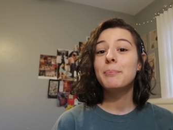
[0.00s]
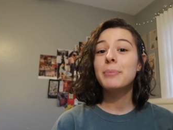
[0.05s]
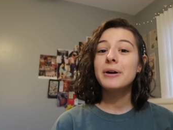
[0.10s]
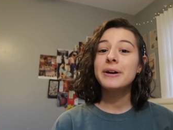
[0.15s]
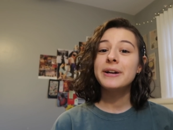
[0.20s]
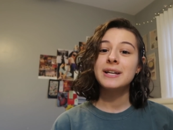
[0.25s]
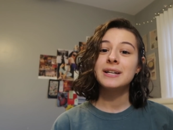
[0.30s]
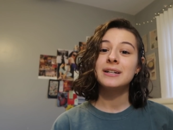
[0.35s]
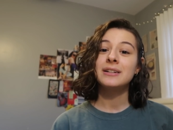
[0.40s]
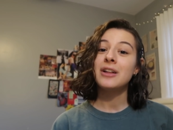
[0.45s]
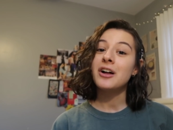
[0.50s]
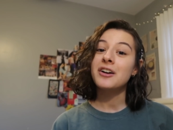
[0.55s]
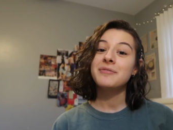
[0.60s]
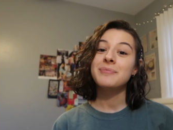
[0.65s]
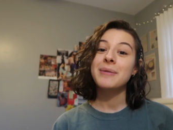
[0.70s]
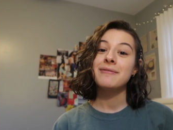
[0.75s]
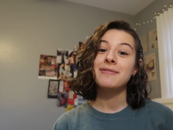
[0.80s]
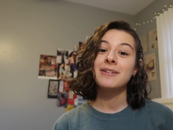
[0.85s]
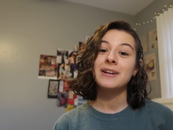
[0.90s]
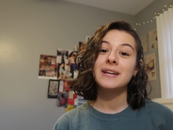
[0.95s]
But in a lot
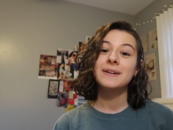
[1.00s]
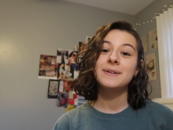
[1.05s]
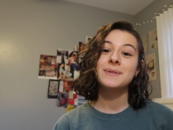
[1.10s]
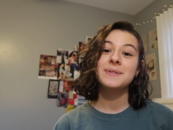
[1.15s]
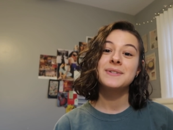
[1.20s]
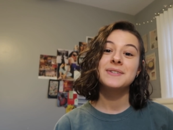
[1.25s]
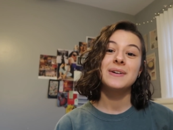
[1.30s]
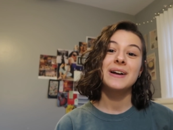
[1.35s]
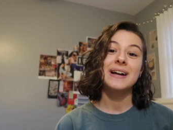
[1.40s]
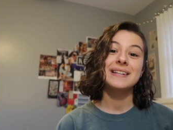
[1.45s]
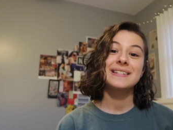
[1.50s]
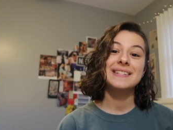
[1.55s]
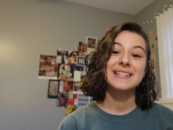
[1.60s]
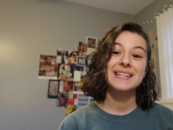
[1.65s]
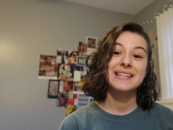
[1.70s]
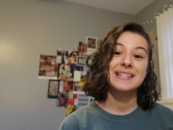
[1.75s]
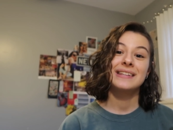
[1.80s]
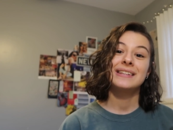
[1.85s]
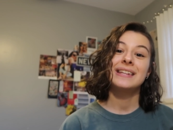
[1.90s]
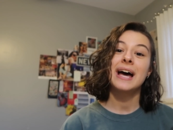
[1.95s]
of my videos, you guys
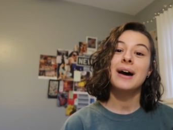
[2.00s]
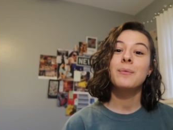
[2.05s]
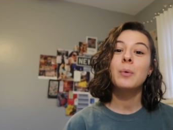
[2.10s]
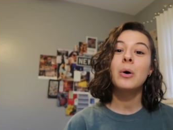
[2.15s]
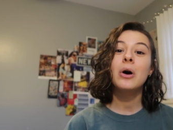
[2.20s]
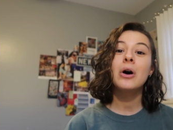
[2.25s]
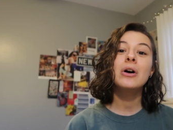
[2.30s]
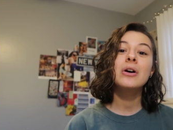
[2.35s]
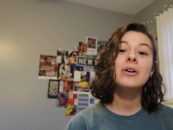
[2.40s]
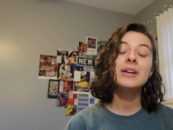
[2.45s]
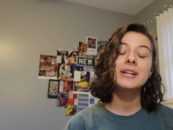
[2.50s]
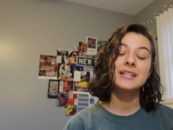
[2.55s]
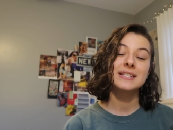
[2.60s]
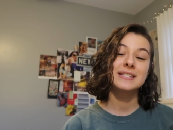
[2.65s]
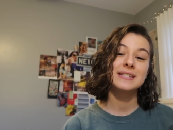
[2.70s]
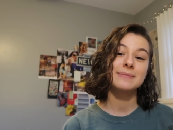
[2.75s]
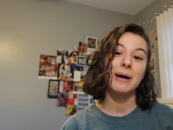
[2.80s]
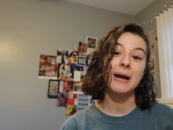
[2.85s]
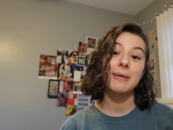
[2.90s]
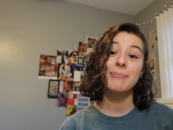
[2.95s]
see that that wall
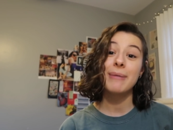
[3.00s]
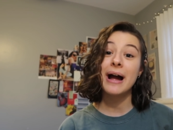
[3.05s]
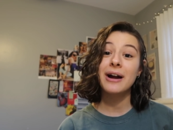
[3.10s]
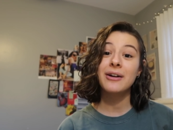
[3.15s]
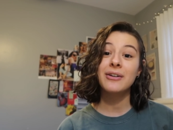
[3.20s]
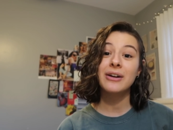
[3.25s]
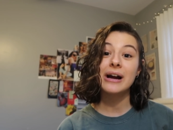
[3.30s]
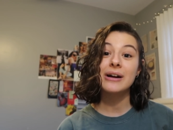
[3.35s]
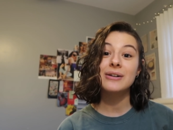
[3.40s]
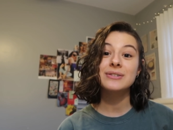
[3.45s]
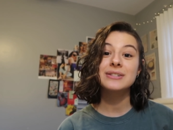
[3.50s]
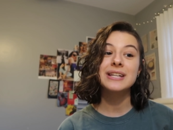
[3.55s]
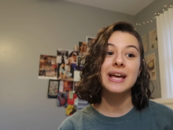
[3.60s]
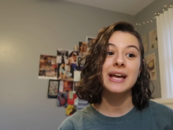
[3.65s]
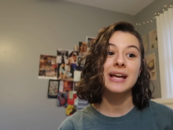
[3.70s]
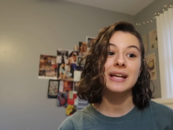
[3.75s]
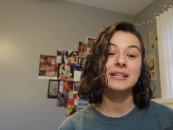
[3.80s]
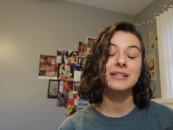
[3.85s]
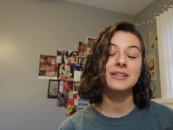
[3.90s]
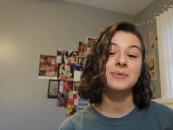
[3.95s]
is my background
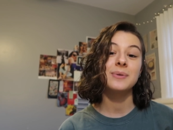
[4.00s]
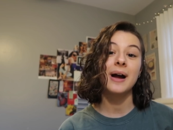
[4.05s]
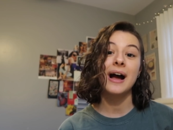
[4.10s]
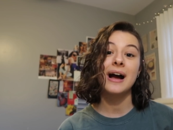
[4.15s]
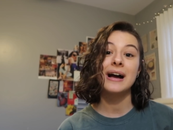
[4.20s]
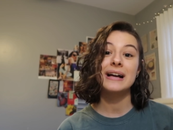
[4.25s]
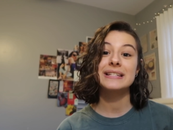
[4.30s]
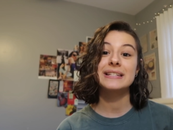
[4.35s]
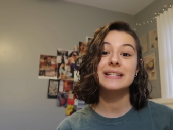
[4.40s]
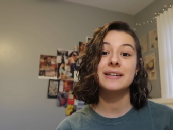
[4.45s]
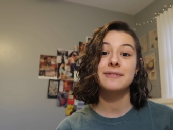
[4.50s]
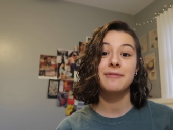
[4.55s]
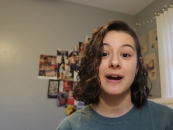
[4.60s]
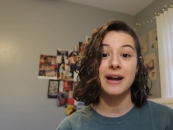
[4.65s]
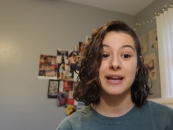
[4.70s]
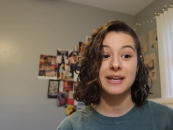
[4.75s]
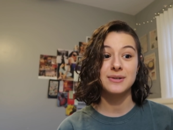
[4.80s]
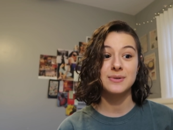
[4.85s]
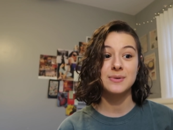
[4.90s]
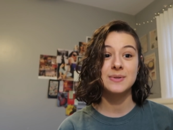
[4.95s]
and you ask if
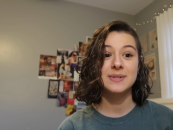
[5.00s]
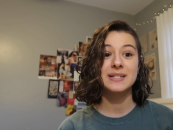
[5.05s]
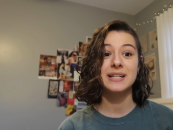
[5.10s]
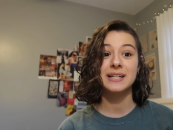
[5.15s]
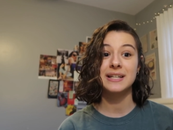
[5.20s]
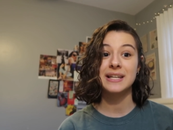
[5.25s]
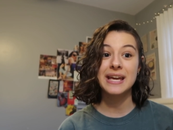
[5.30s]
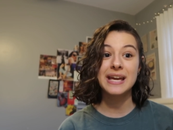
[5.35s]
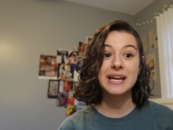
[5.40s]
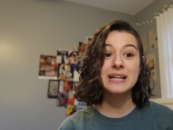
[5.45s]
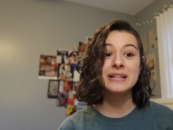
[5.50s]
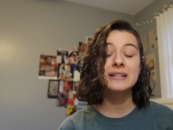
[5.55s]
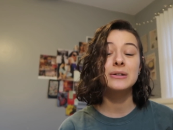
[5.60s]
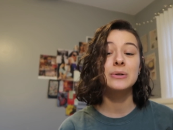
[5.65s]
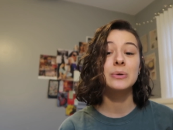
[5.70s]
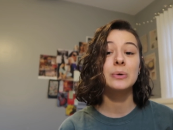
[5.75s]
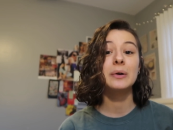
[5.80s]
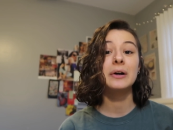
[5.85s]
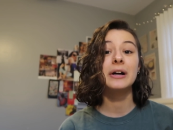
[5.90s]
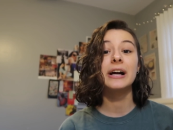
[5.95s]
I used a kit
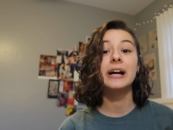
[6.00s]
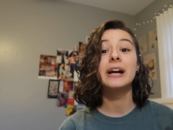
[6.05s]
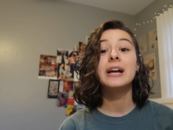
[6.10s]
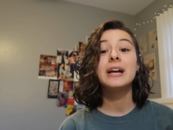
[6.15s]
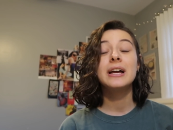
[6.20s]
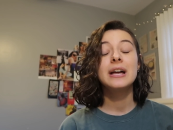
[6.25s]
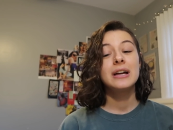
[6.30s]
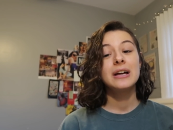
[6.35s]
or